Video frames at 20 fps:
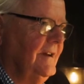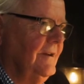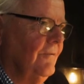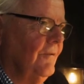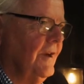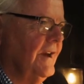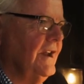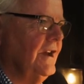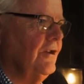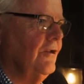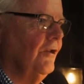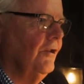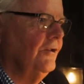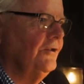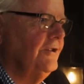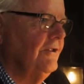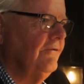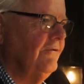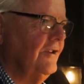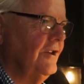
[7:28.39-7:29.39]
what he
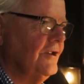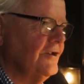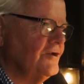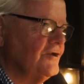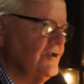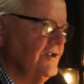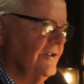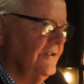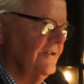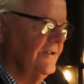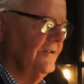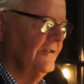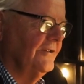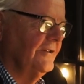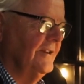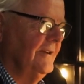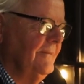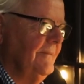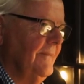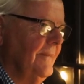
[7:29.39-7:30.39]
called diversions.